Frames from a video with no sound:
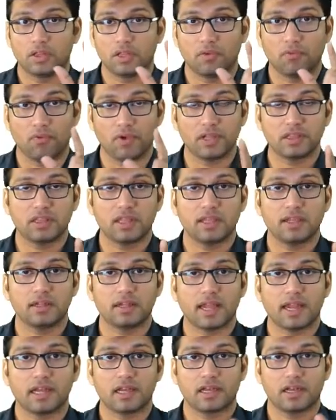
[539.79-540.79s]
the one
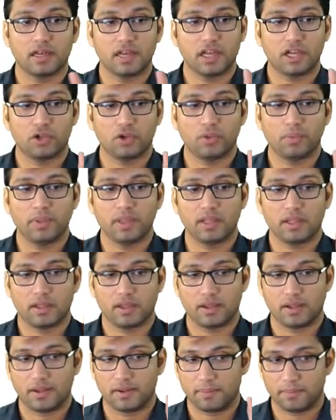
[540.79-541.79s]
thing that need to
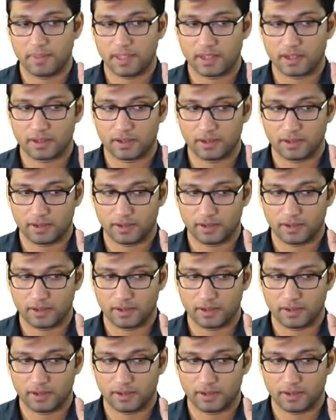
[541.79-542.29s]
be you need